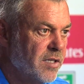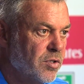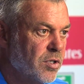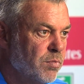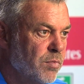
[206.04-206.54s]
has
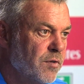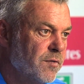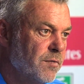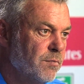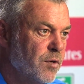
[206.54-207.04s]
just
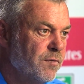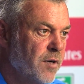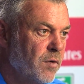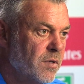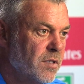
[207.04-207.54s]
moved
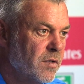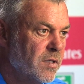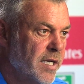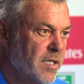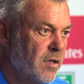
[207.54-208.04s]
forward. So the
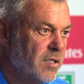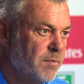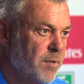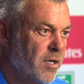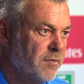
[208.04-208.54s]

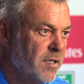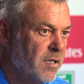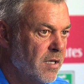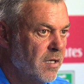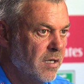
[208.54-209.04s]
technology part of it
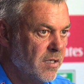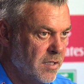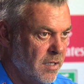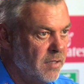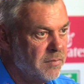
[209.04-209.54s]
is
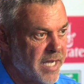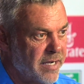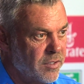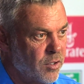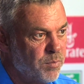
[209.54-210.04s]
still
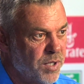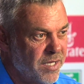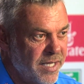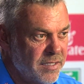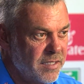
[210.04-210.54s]
carrying on, but
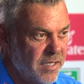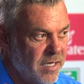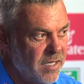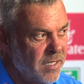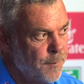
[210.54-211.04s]
at the end of the day,